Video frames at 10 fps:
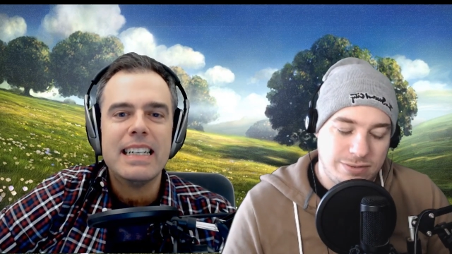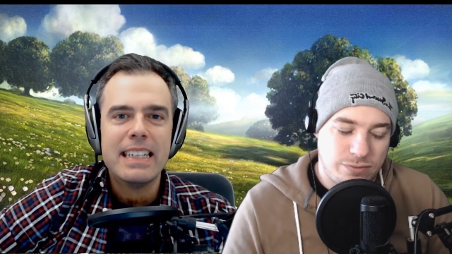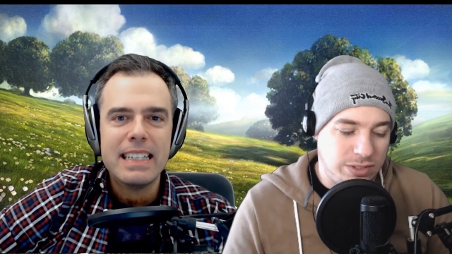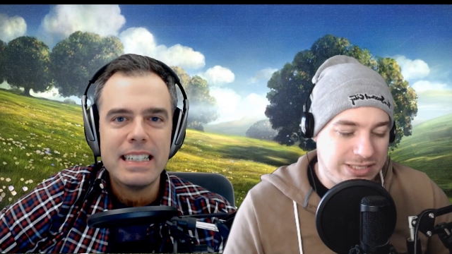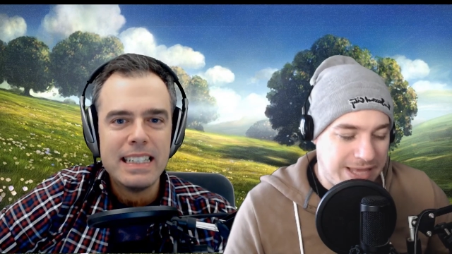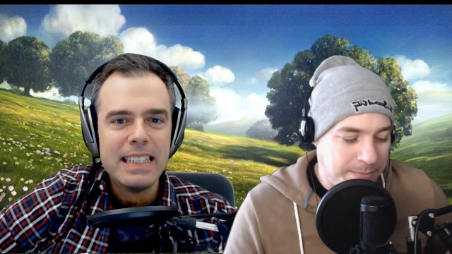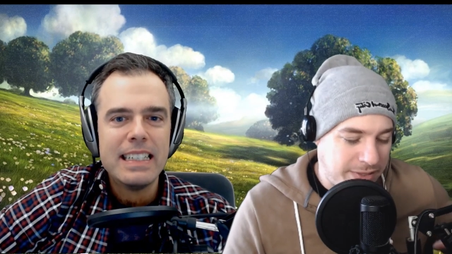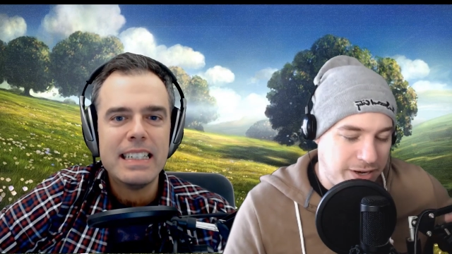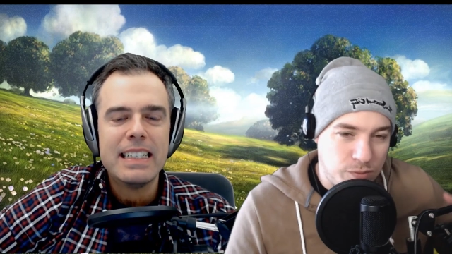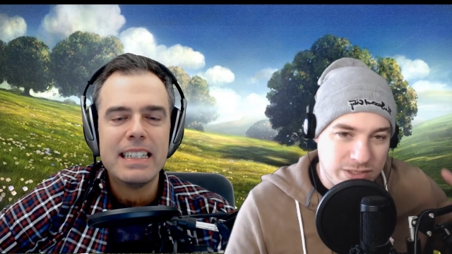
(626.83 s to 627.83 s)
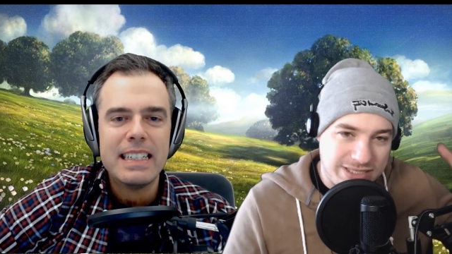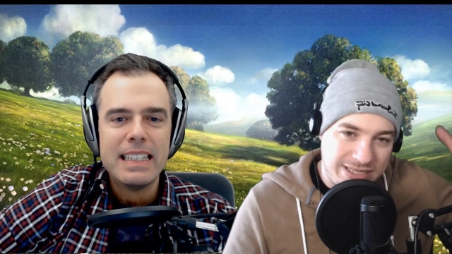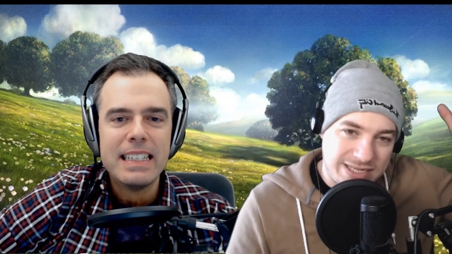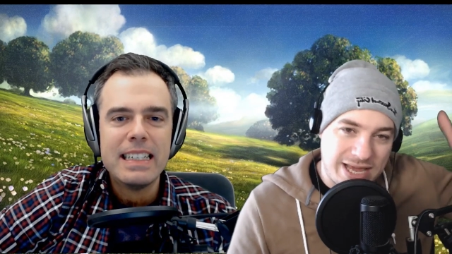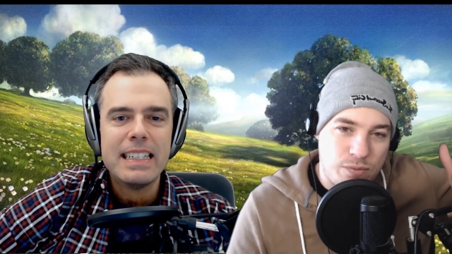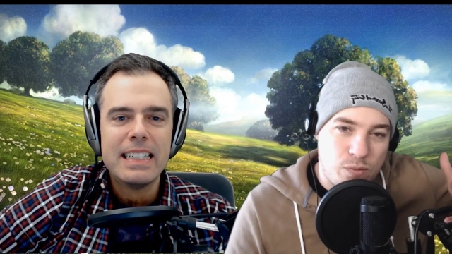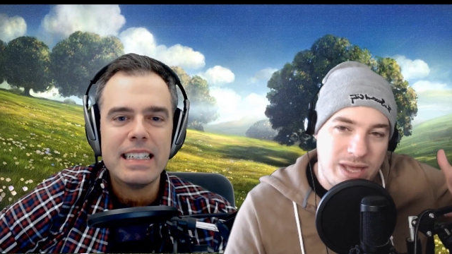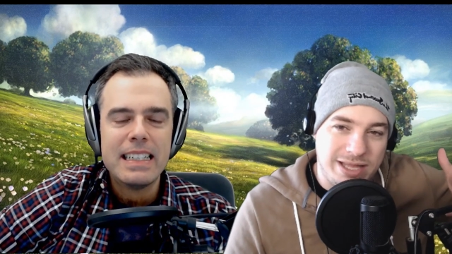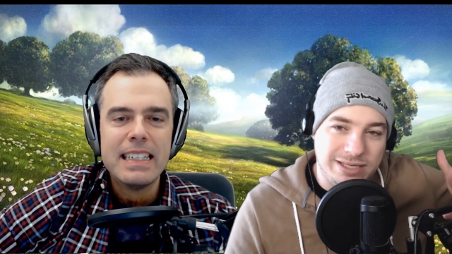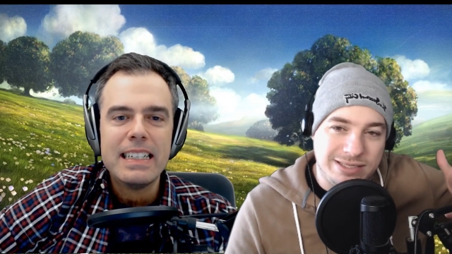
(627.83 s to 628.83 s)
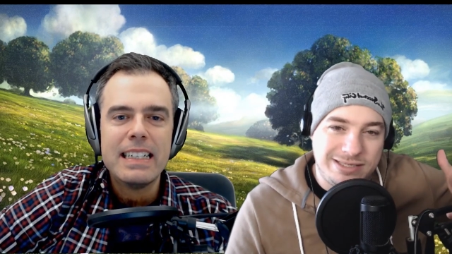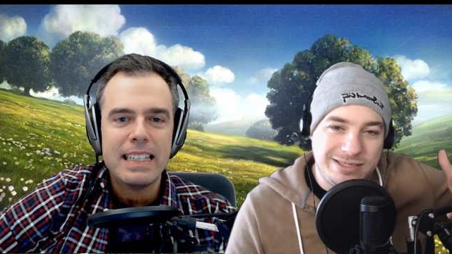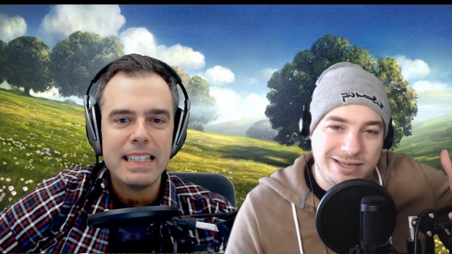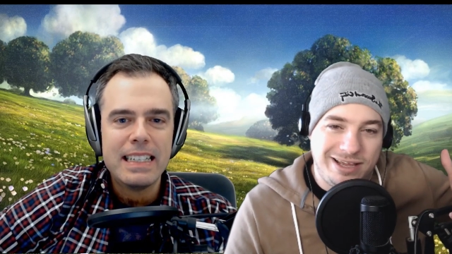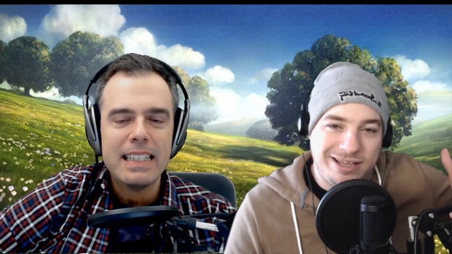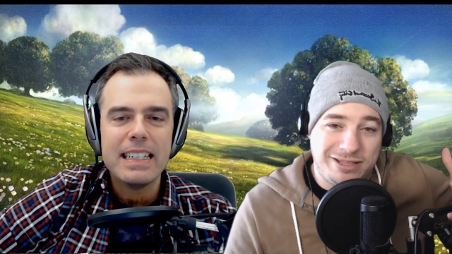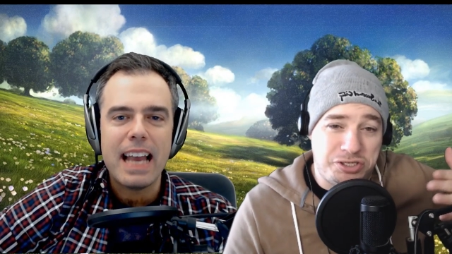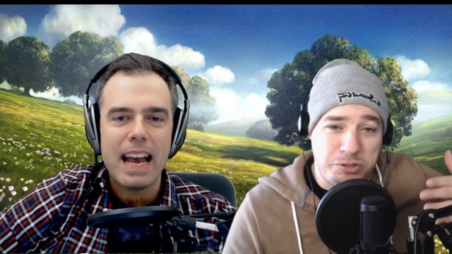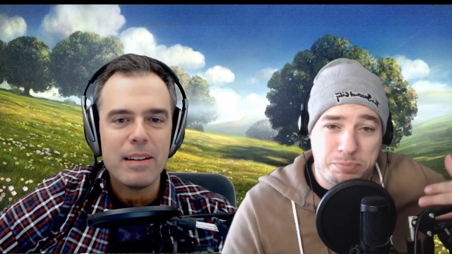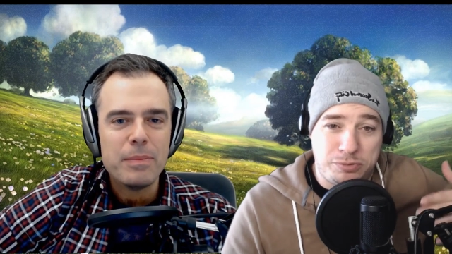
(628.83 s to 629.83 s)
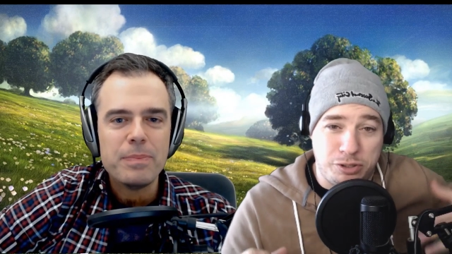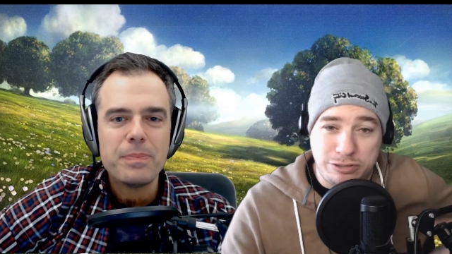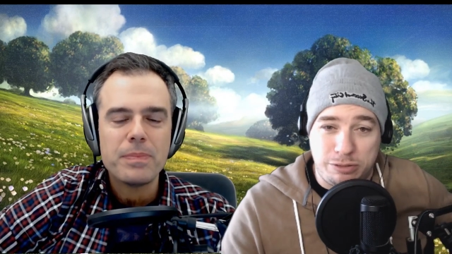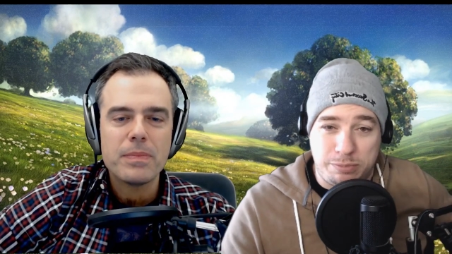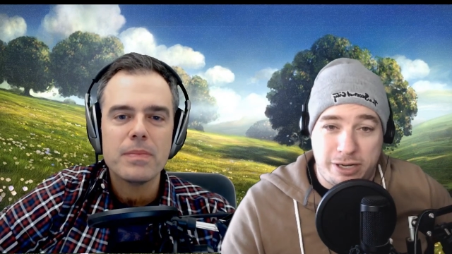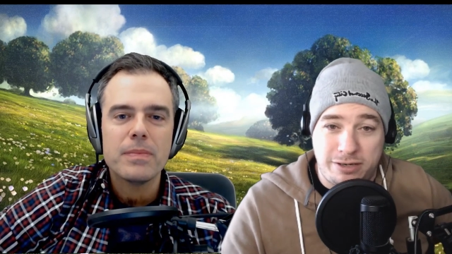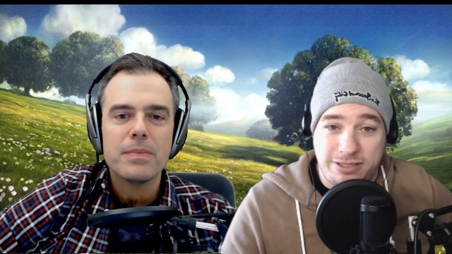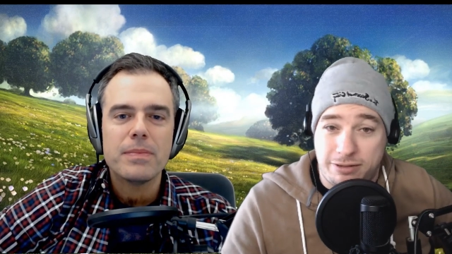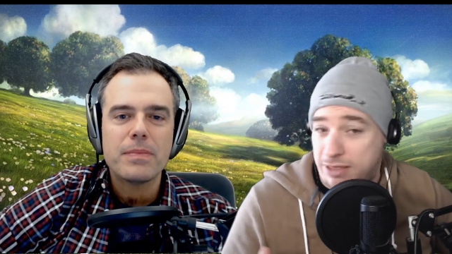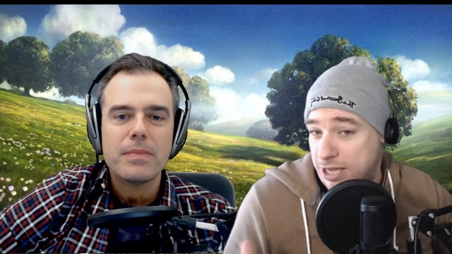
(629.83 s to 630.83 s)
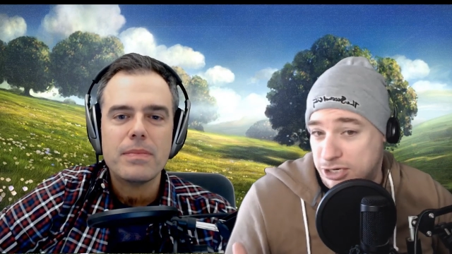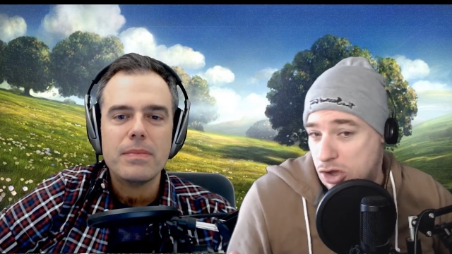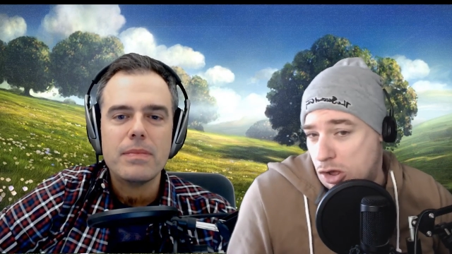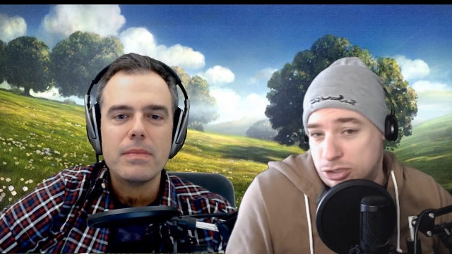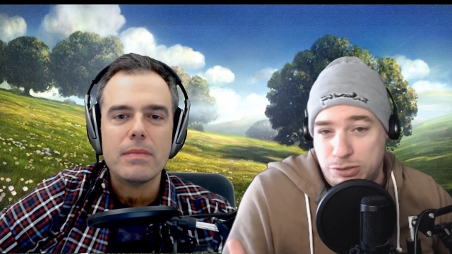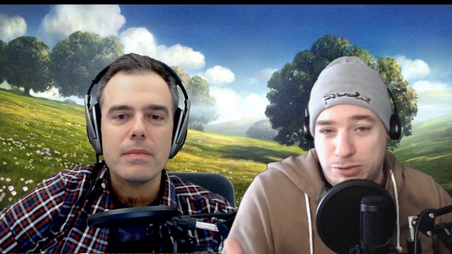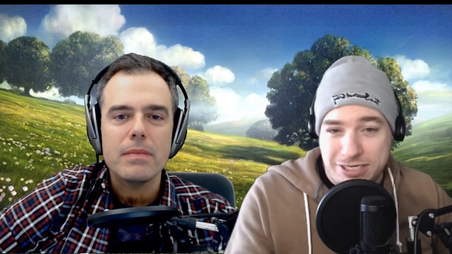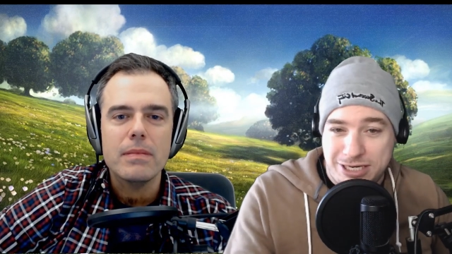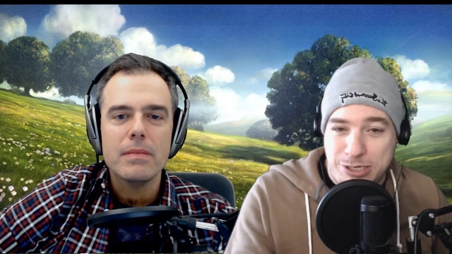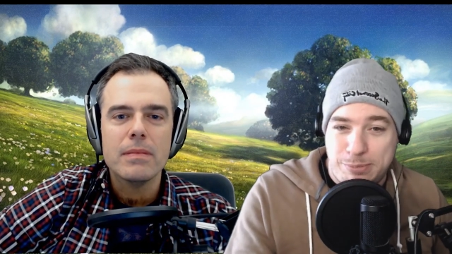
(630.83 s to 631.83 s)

Speaker 1: once that player, once this guy wins, the yeah. two, those two players they get to also continue